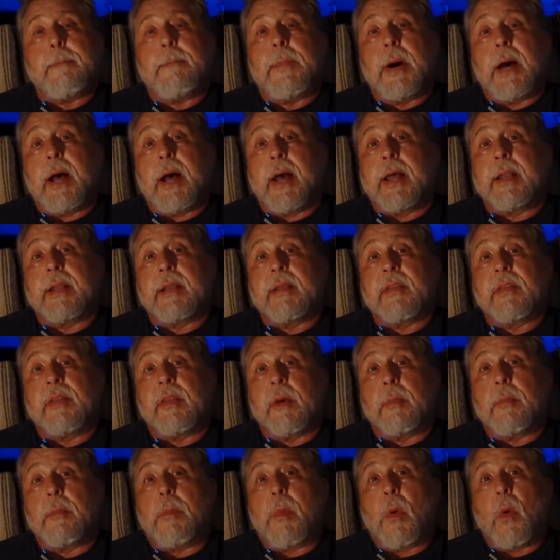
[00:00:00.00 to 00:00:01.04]
But
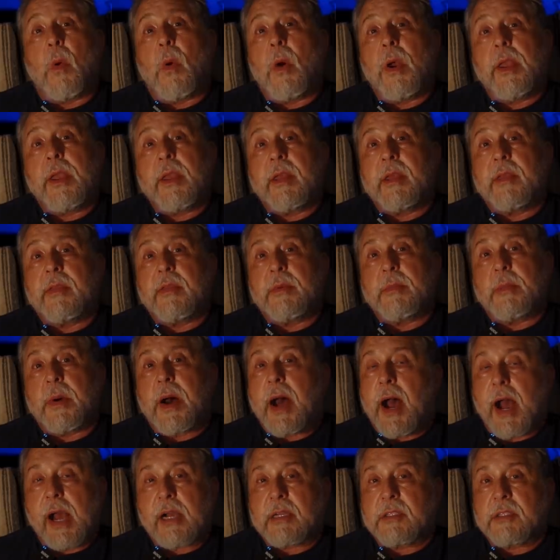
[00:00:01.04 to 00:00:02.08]
the boy in the
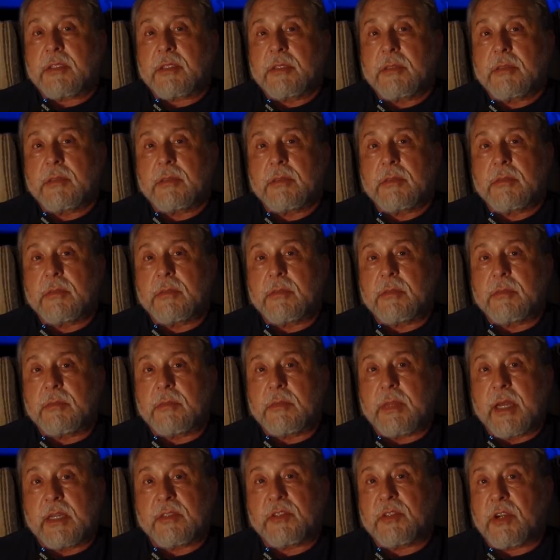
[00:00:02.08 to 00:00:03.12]
box,
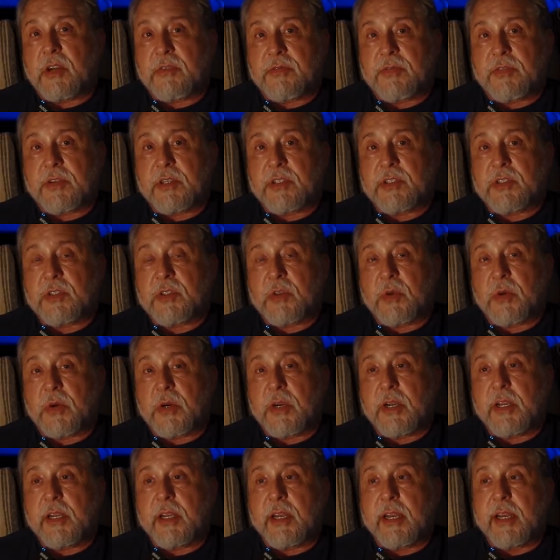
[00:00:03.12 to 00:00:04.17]
that's our first
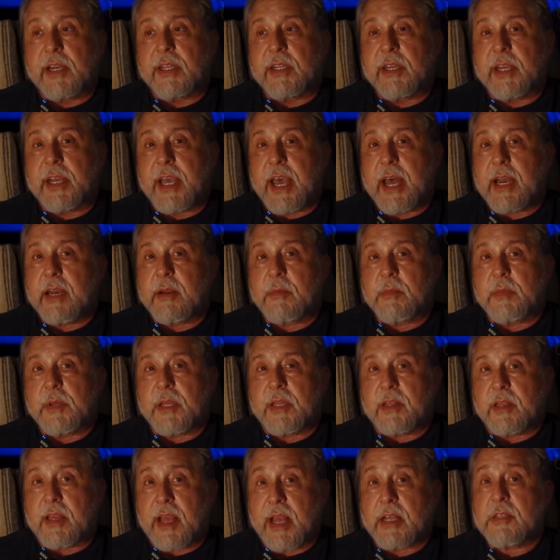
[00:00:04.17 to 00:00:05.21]
story, and you got to
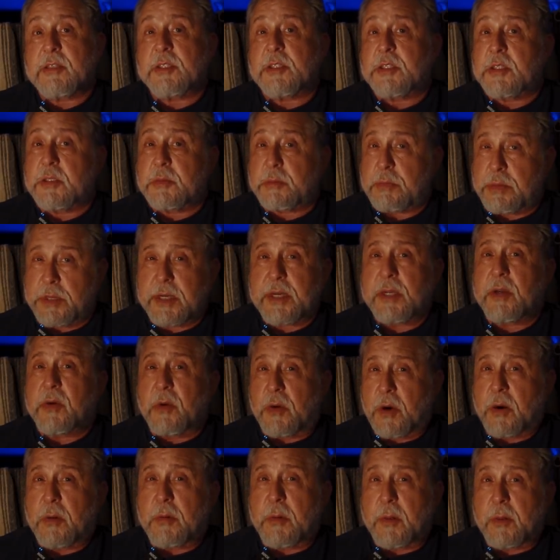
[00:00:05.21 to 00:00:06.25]
admit, that's pretty
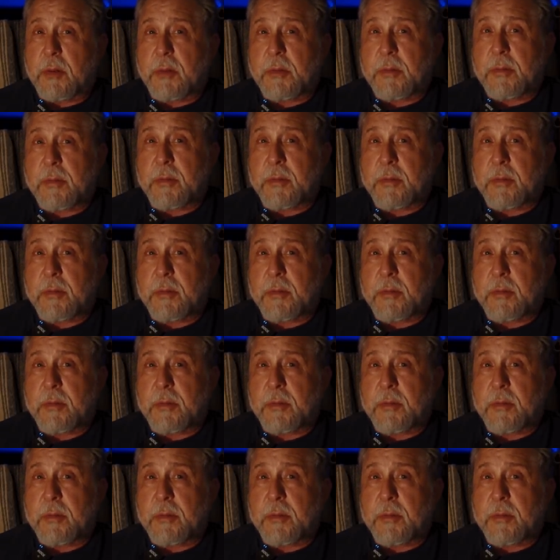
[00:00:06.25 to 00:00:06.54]
horrible.